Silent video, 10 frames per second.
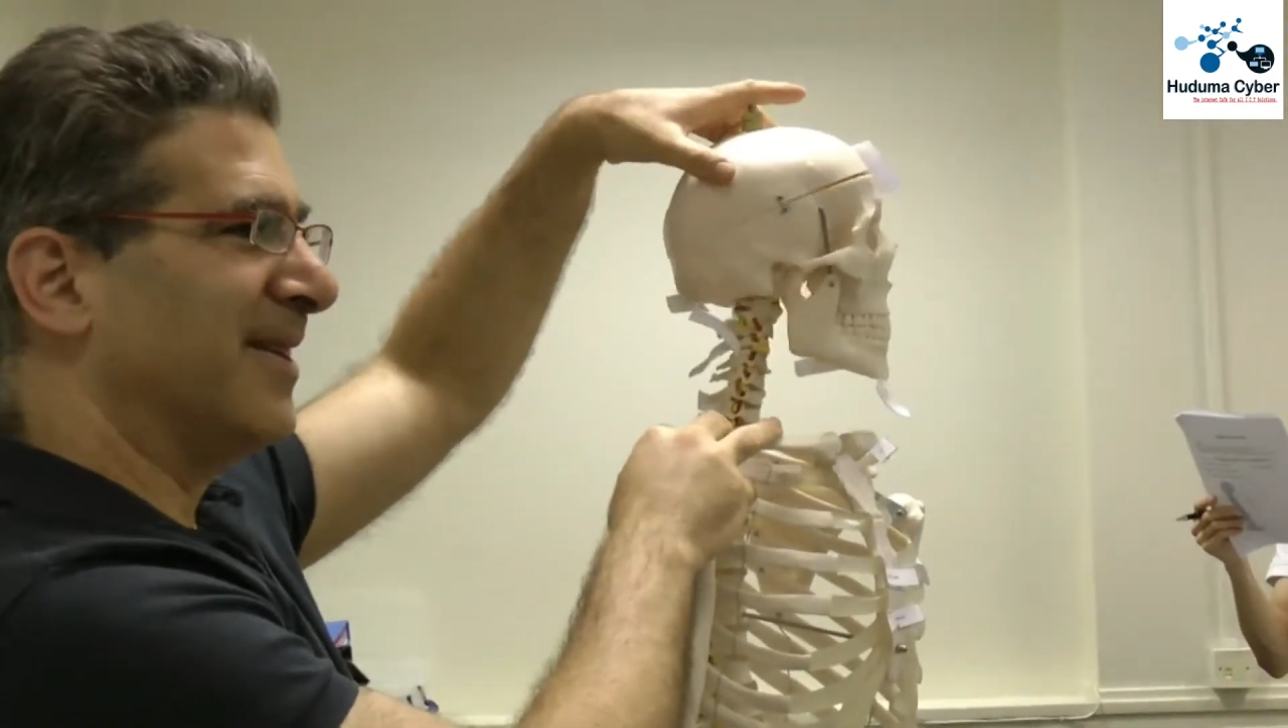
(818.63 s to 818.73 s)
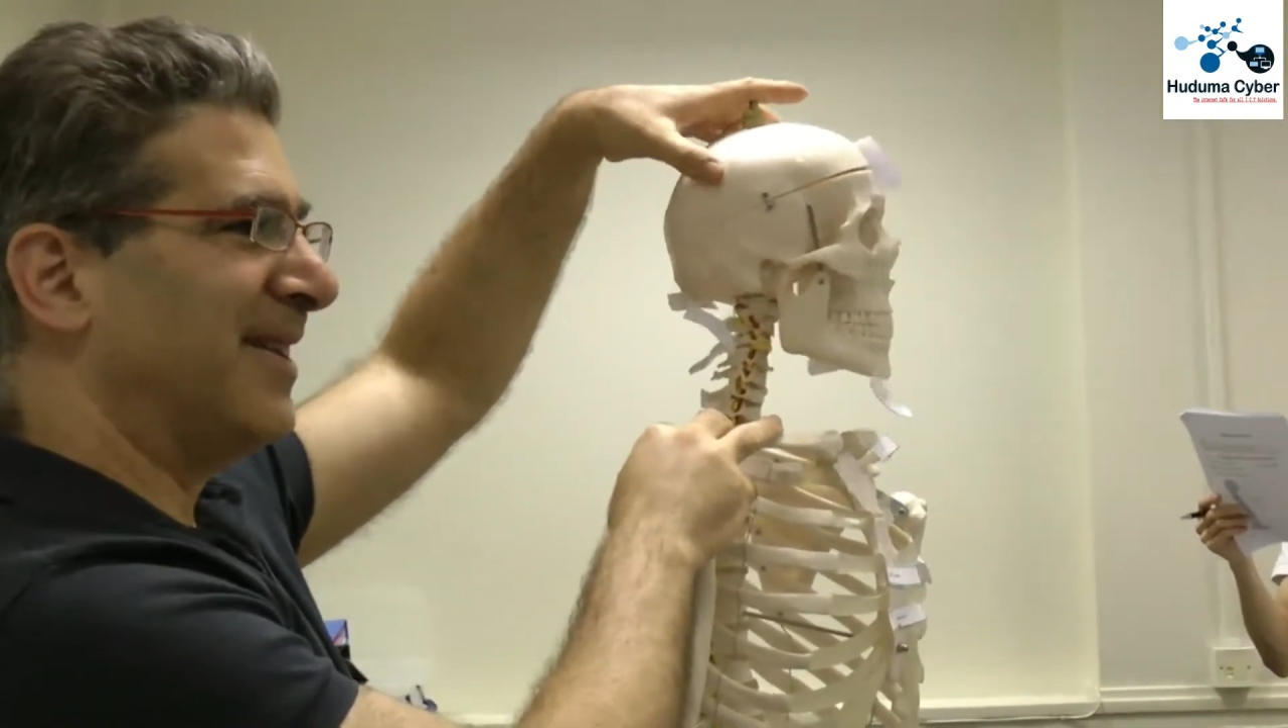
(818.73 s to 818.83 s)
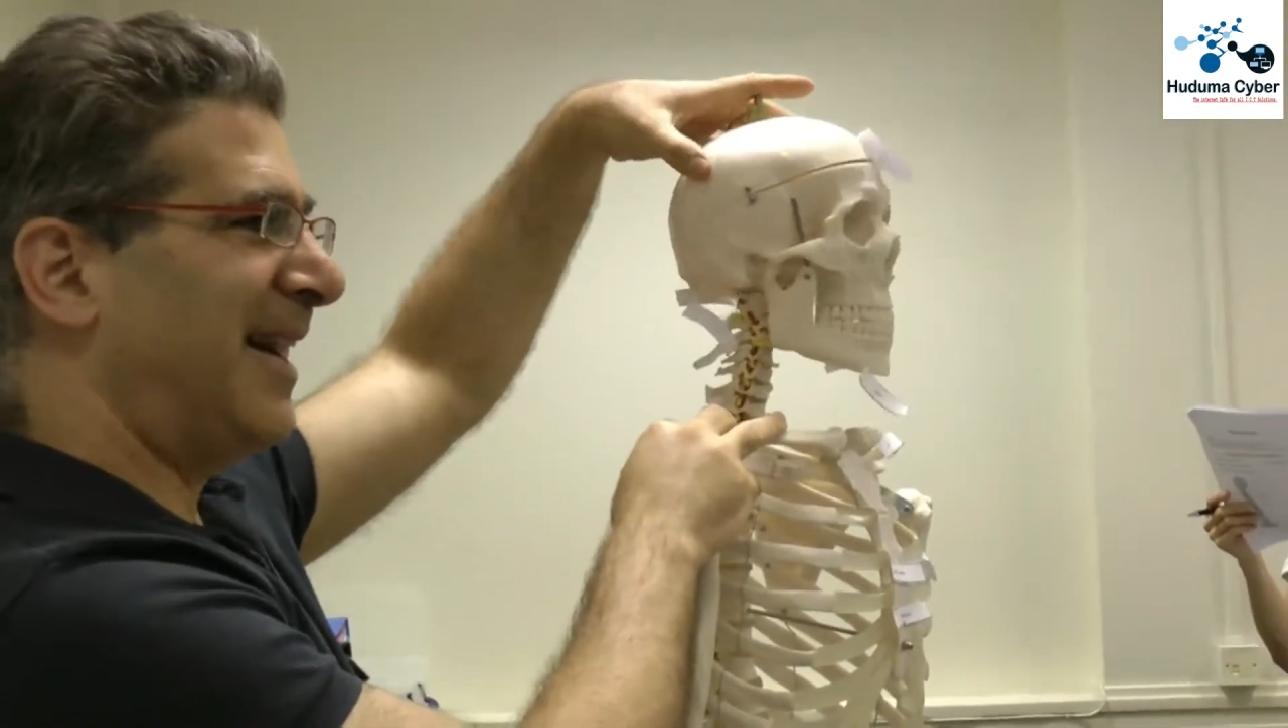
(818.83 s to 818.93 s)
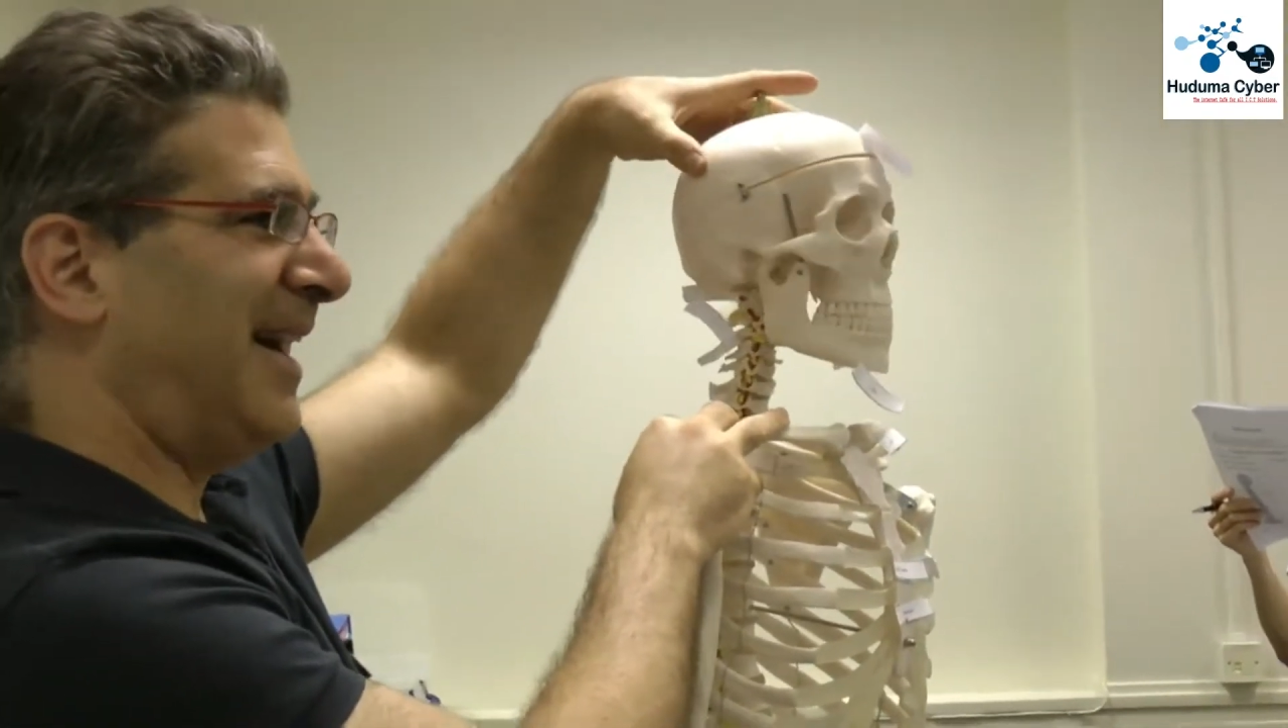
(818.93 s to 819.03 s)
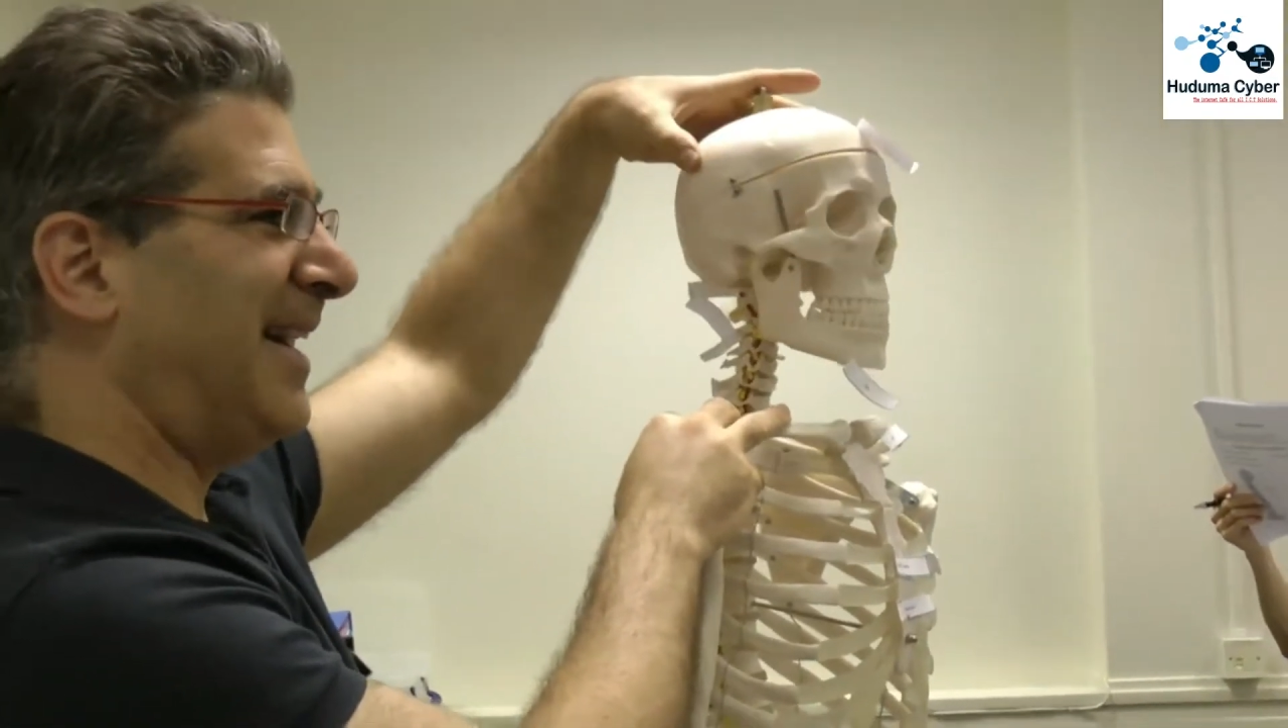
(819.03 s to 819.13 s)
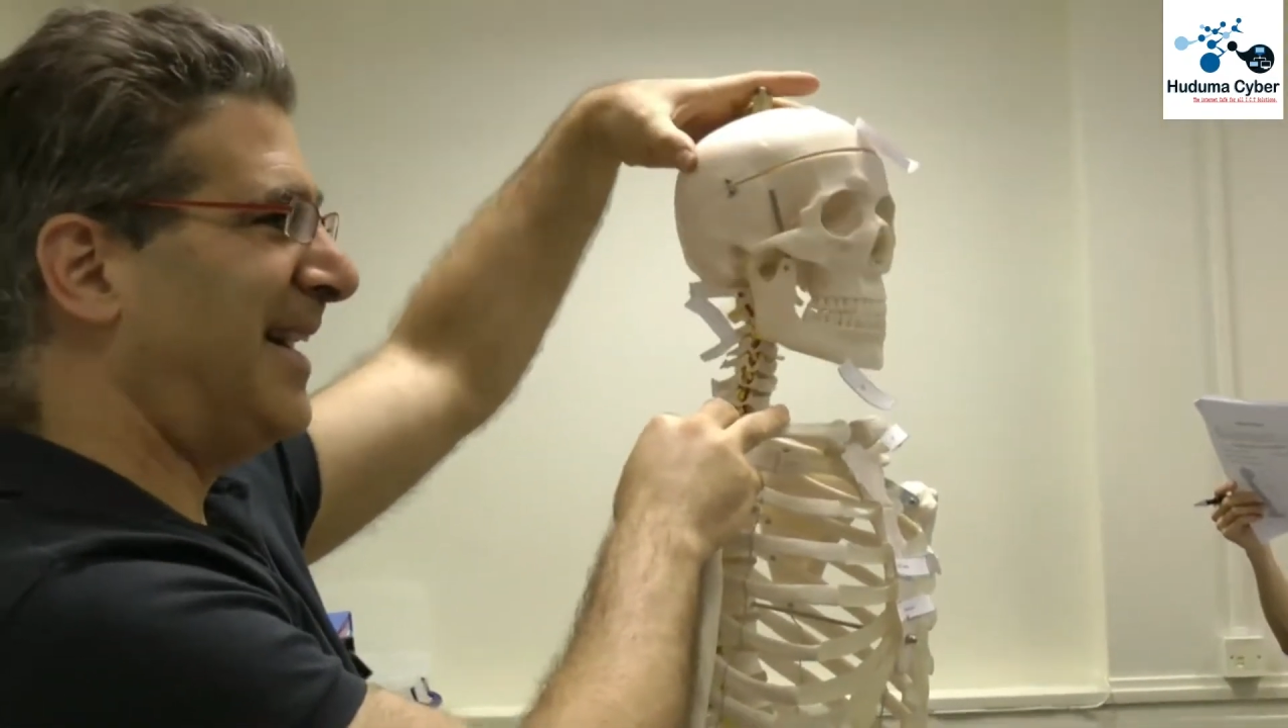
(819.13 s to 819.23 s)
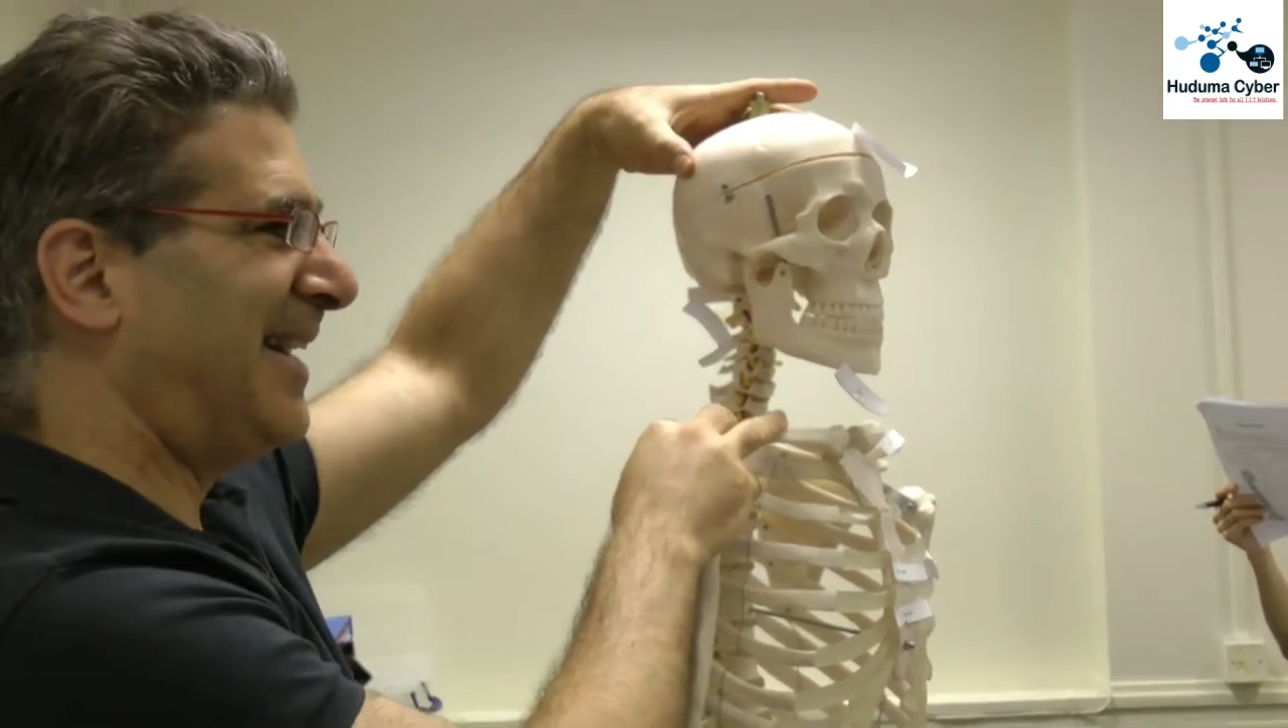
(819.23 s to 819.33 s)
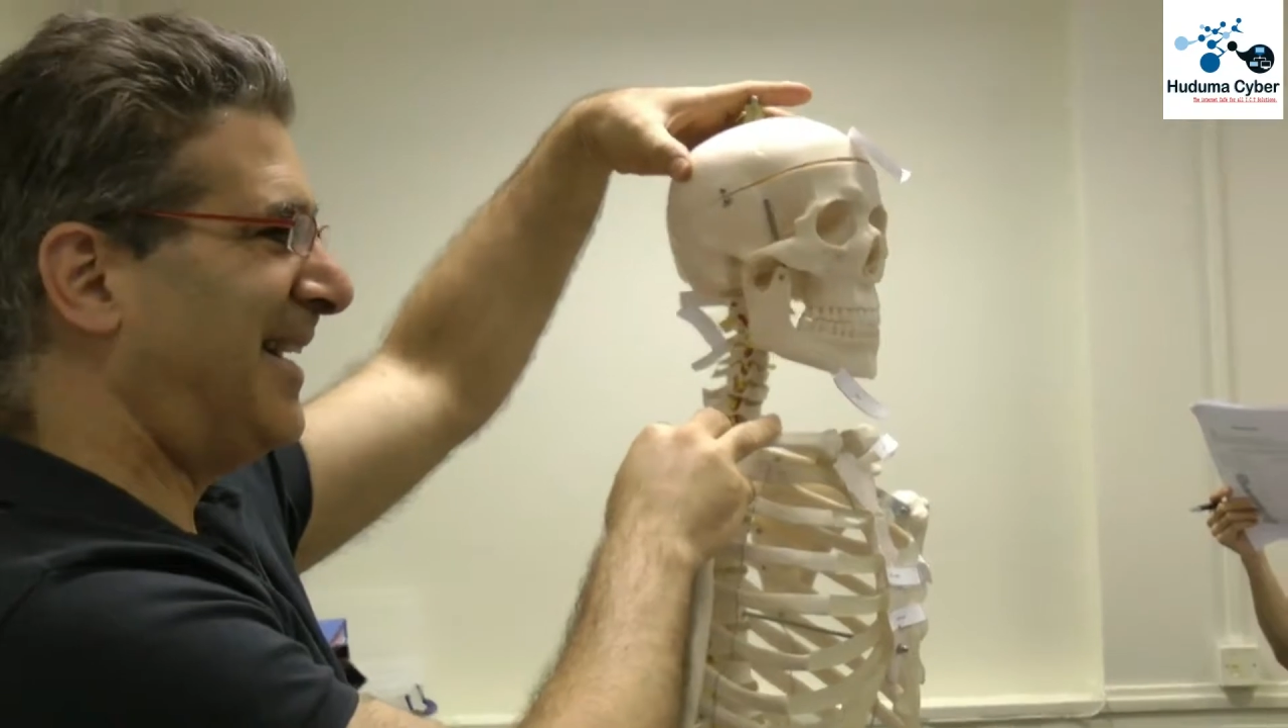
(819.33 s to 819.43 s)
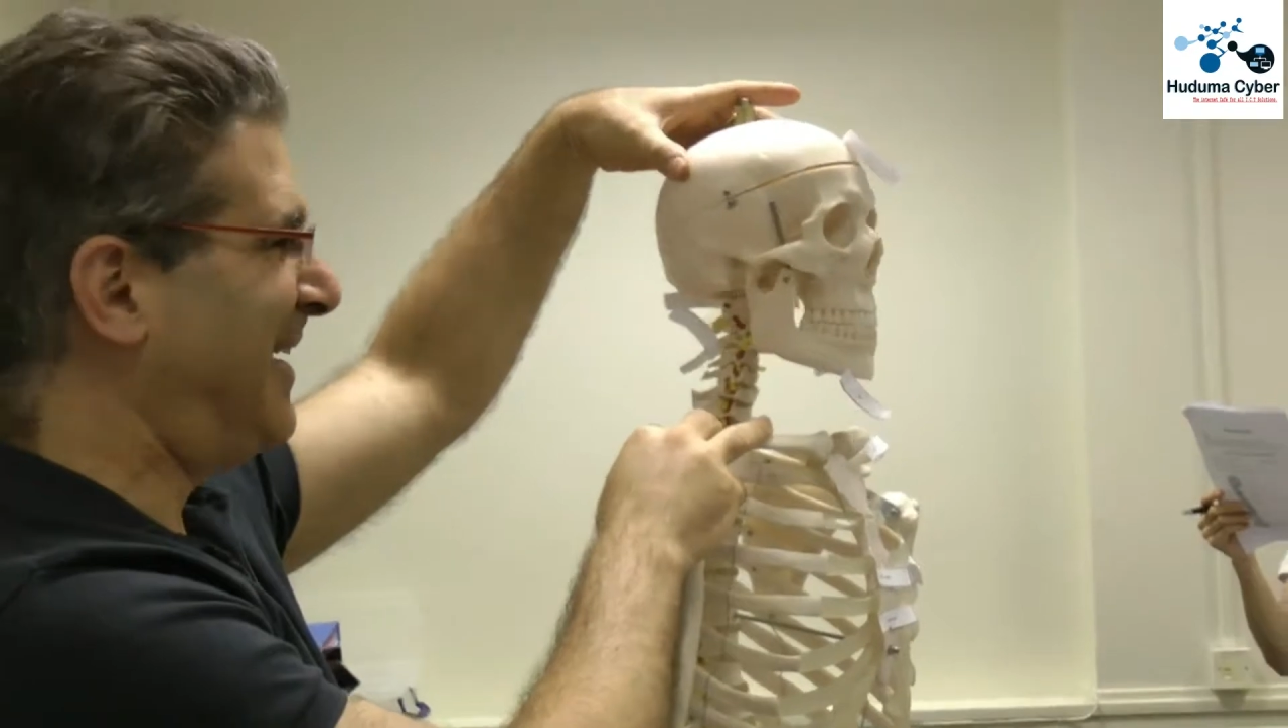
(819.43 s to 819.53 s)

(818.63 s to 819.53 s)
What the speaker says: Yeah?